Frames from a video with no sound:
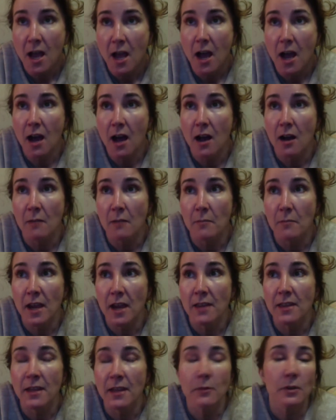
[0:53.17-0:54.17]
Um, and
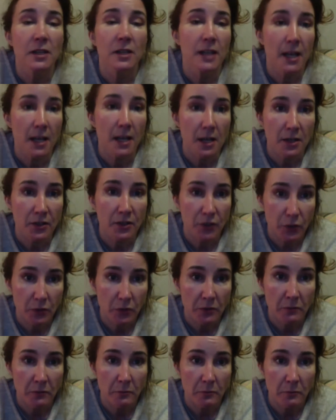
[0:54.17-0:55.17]
you would get a
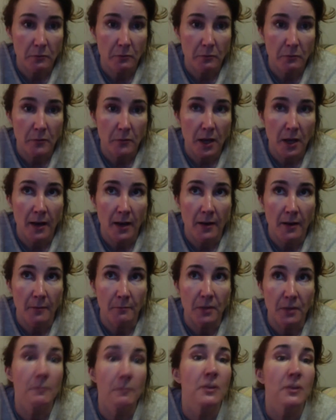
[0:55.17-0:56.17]
certain um,
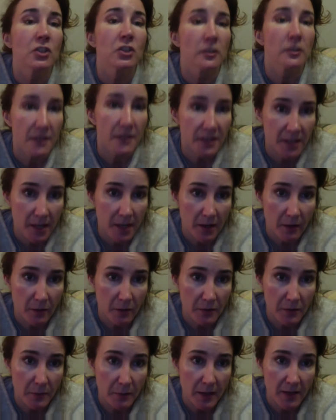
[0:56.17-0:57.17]
commission of the
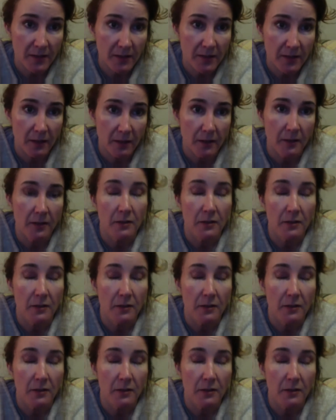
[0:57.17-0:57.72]
sales based on,